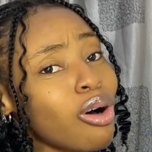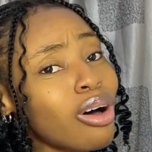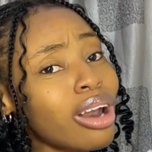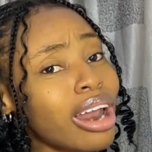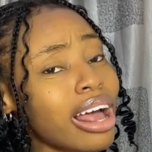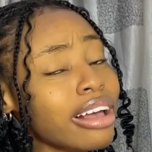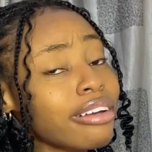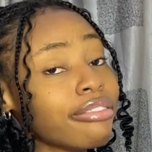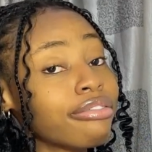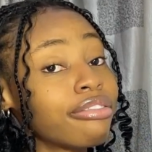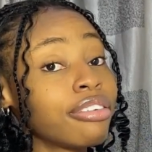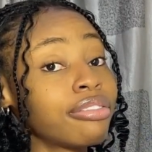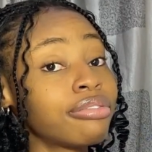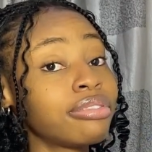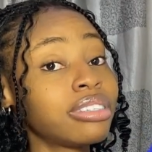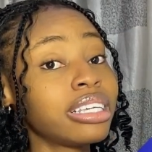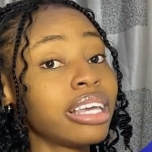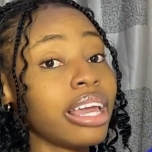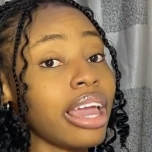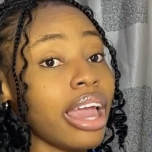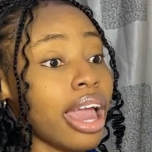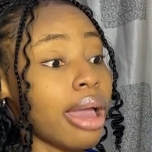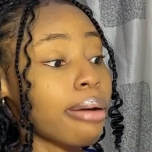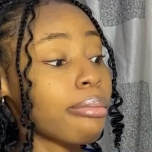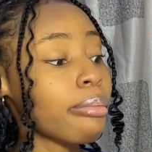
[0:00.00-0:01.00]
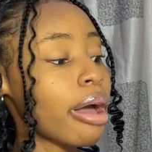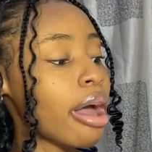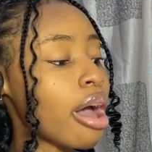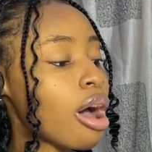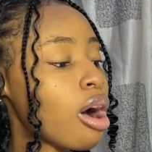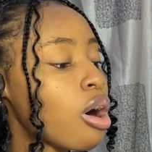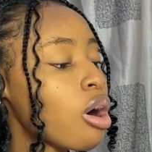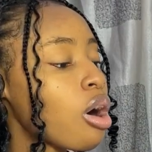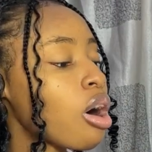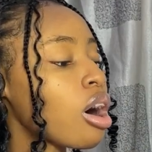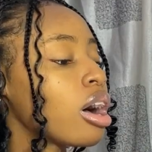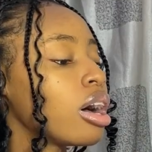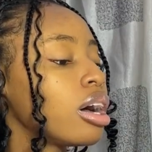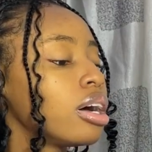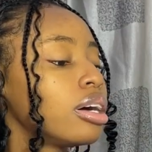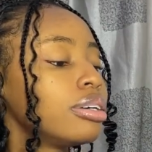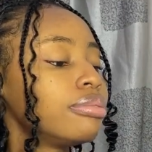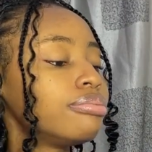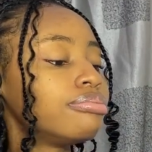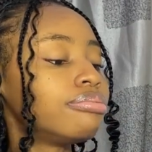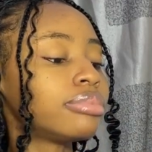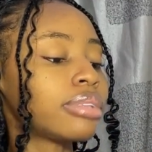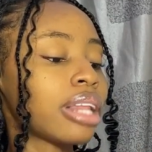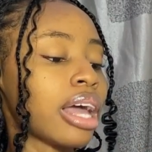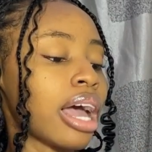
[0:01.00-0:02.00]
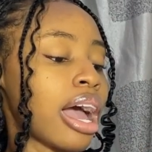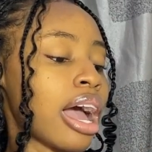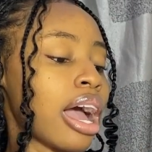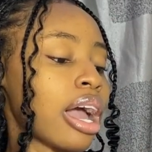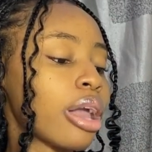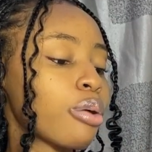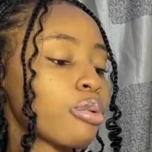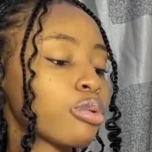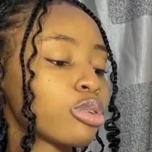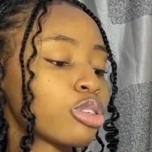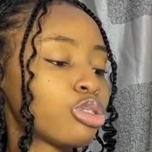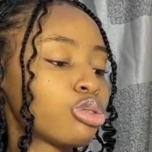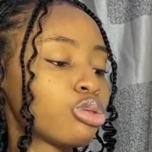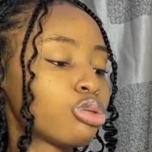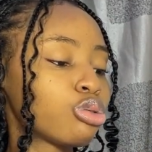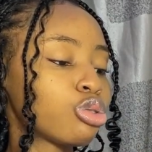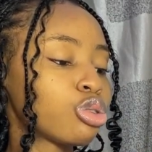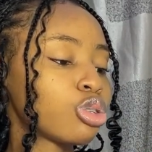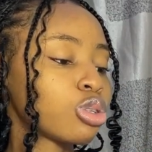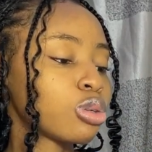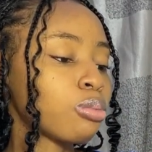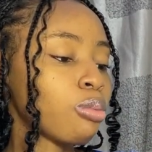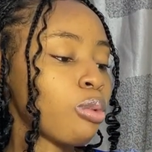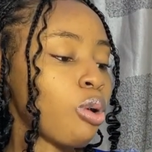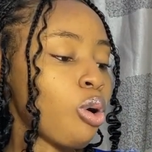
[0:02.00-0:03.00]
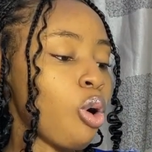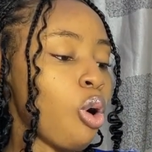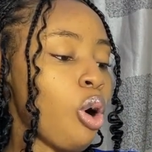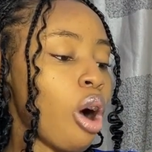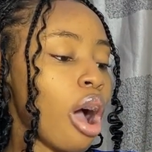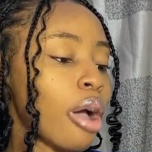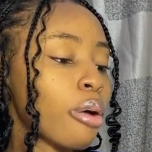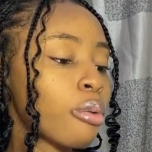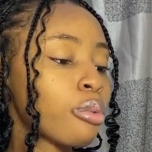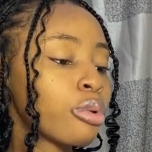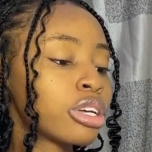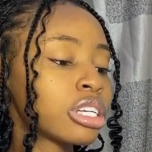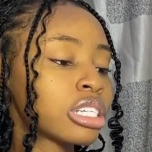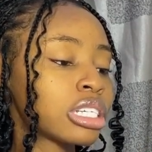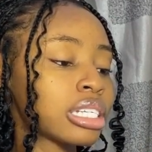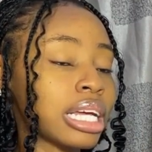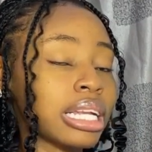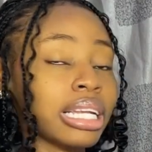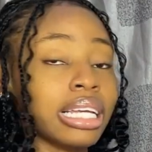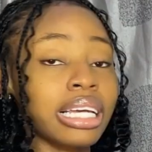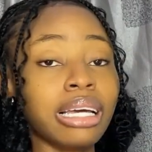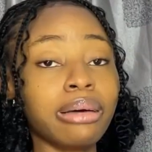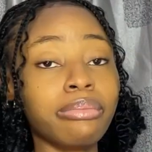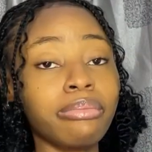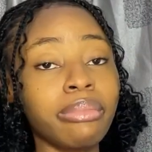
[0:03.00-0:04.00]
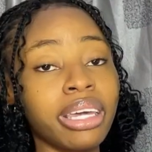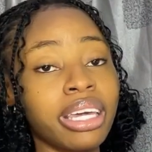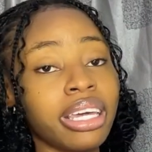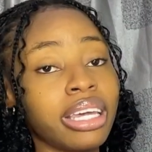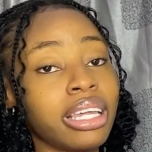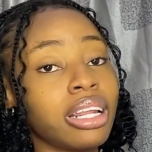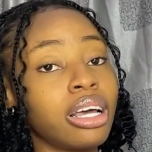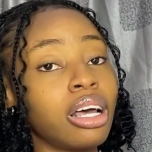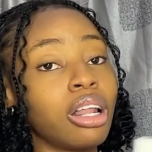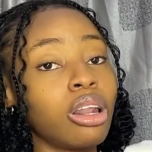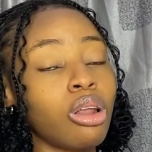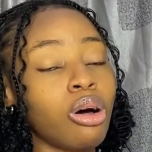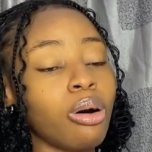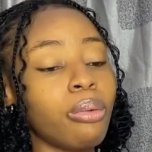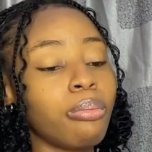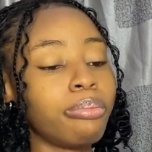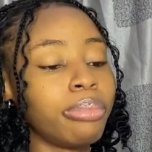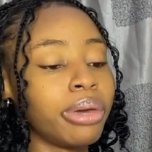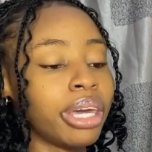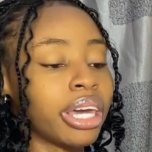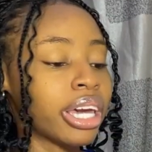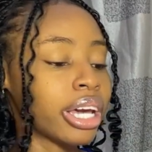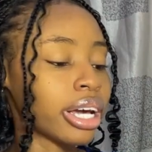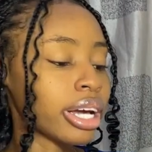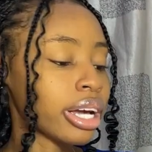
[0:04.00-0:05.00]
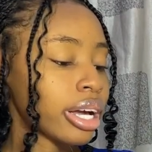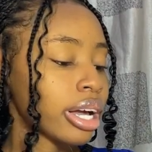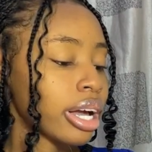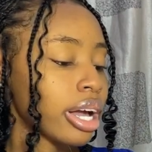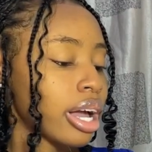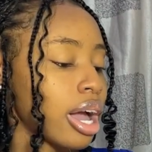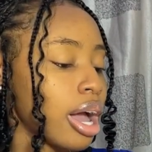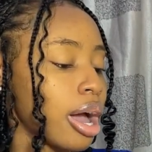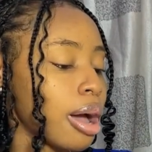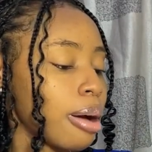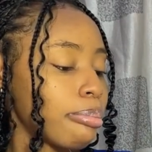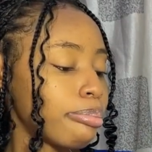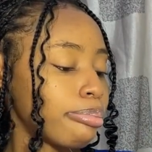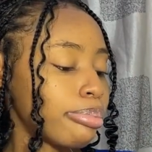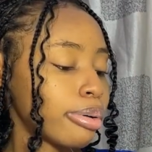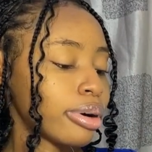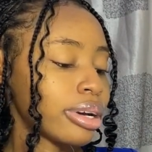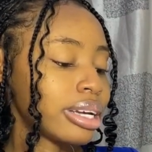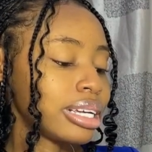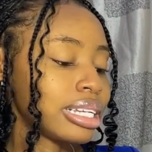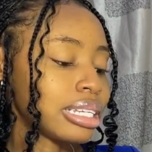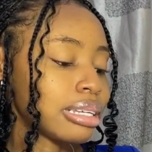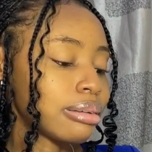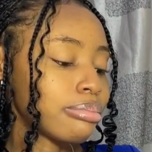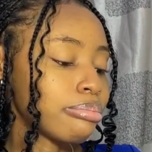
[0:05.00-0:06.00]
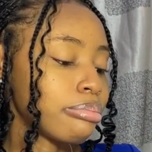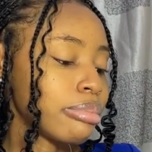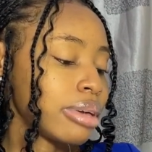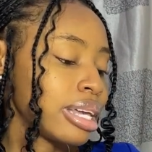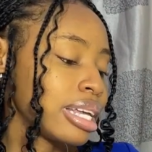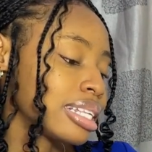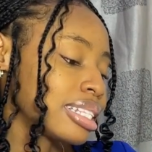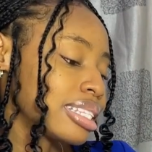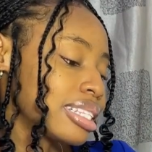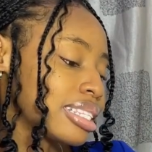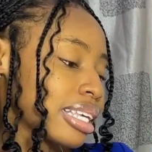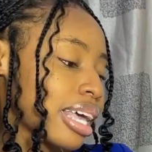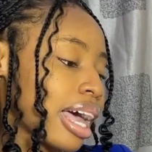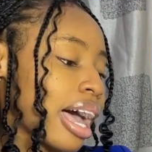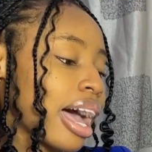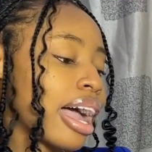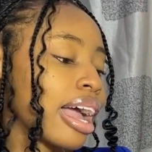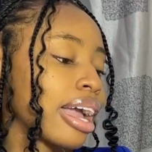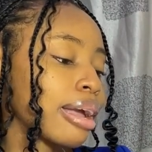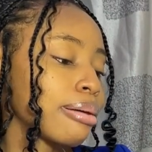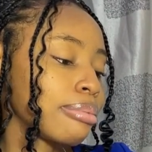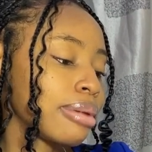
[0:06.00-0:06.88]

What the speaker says: like 50 ml. Nah, it was too small. I wish that they can make it a lot bigger. But in the meantime,